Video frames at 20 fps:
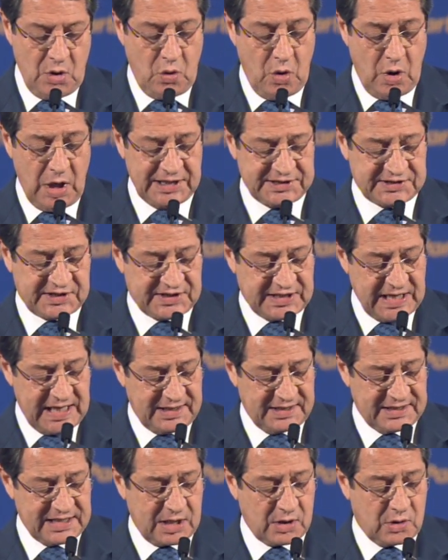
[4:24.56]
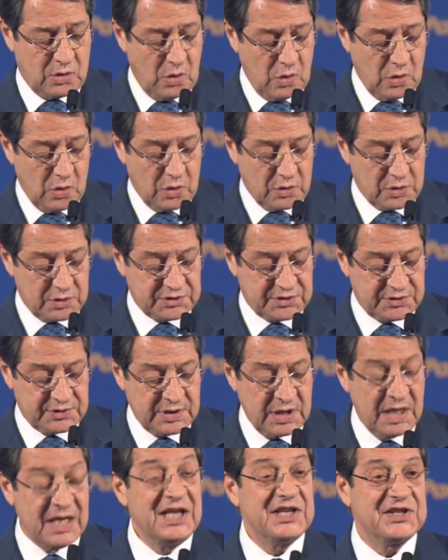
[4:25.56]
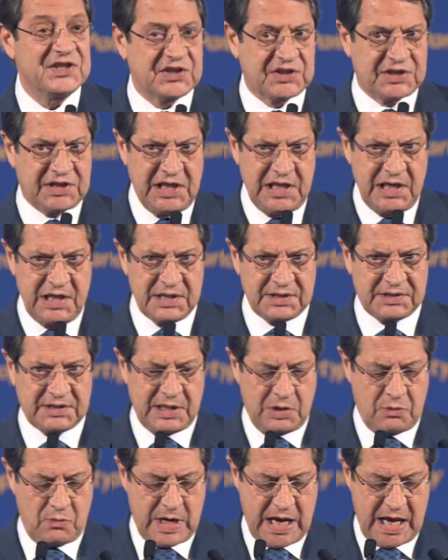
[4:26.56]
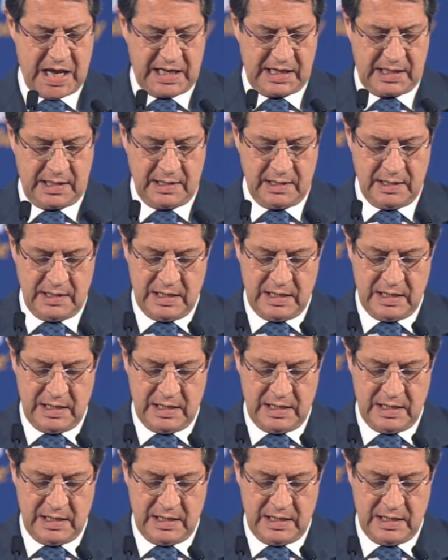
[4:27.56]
who had set the course, steered the way,